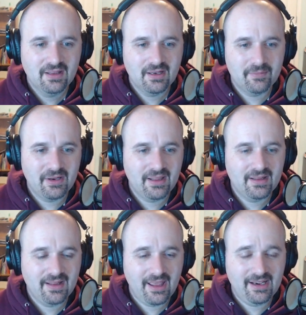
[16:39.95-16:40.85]
And I'm going to
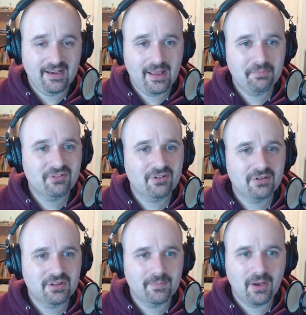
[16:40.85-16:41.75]
hit Edit Episode
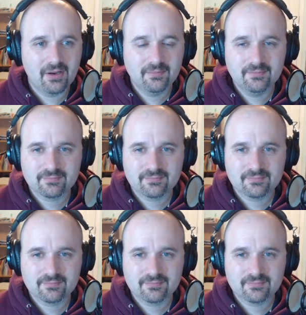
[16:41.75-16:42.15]
at the bottom.